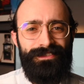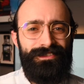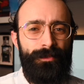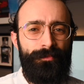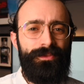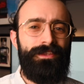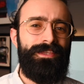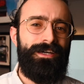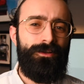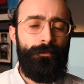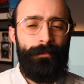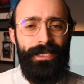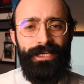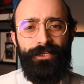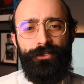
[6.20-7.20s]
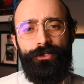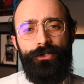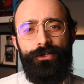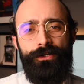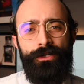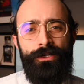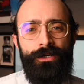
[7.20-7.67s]
Something that'll make
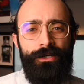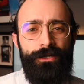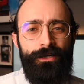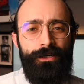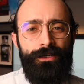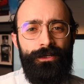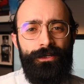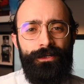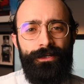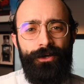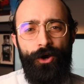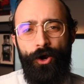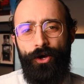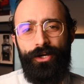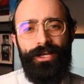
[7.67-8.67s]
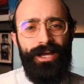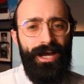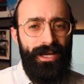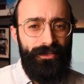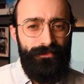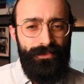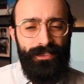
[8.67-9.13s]
your
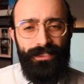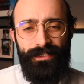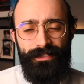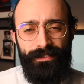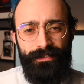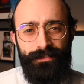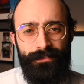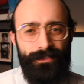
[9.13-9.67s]
archiving